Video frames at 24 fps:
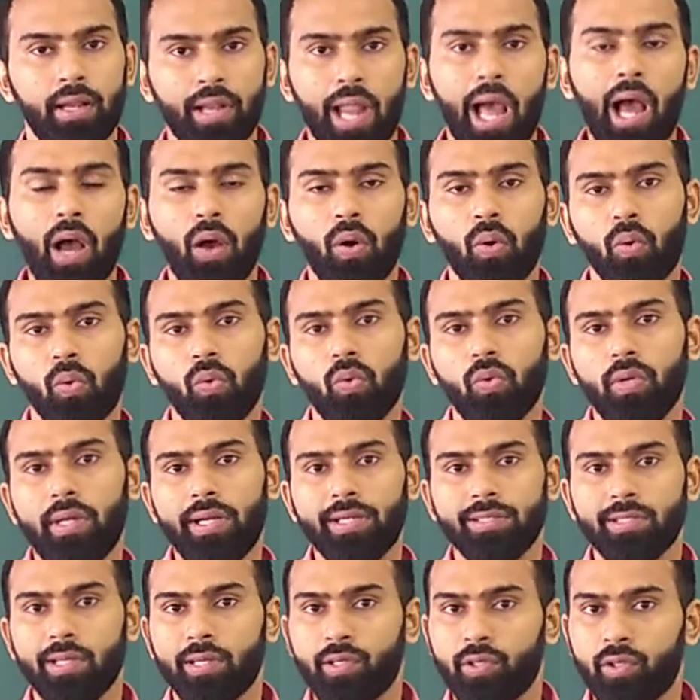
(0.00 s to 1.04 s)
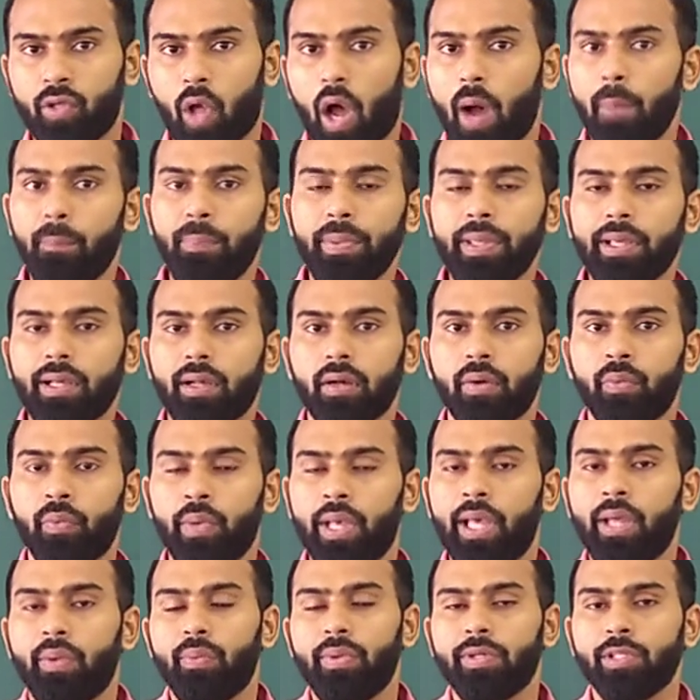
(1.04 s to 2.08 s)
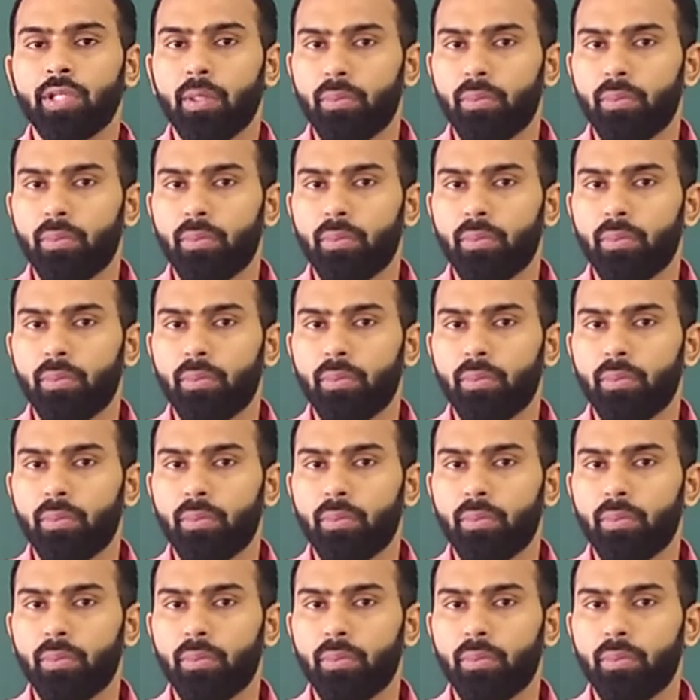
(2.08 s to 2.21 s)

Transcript: Now it is a topic where we